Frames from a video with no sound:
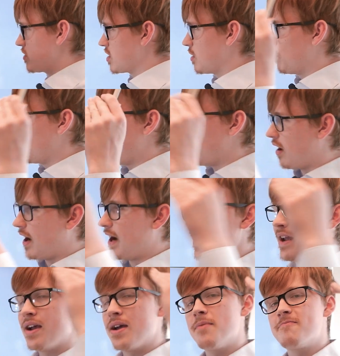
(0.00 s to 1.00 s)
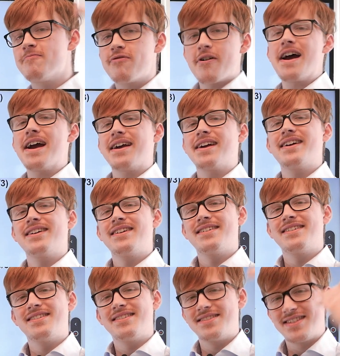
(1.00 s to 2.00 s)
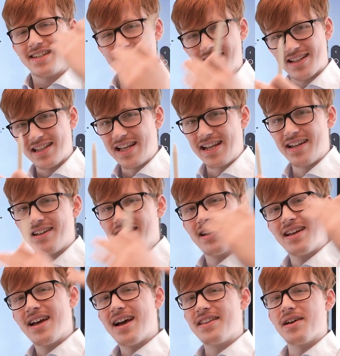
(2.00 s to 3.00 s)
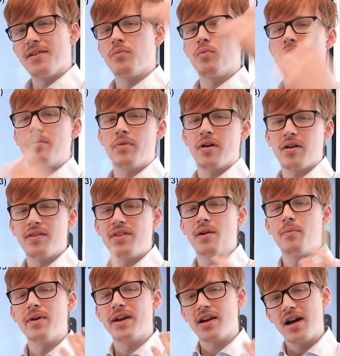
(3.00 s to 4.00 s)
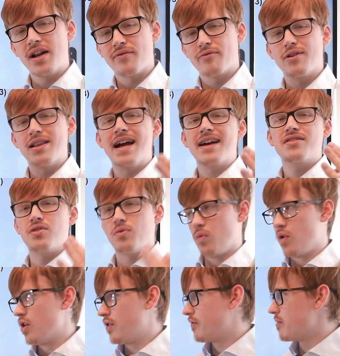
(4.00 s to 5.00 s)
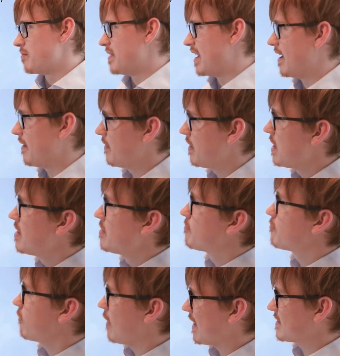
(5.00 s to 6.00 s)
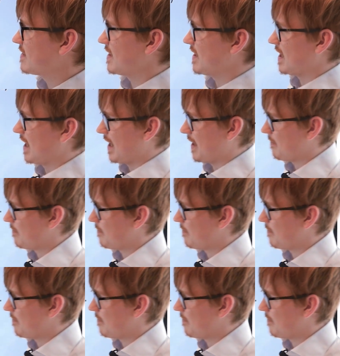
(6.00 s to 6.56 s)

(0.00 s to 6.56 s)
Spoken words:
somewhere high, practically. And then we kind of relax the word from there. Practically.